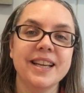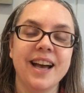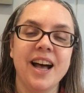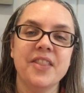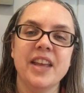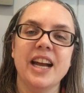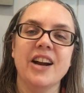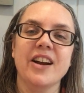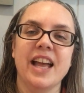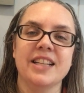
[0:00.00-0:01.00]
it on
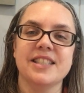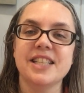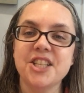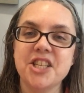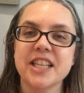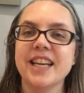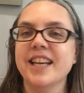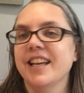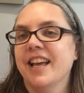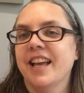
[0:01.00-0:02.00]
there and stitching it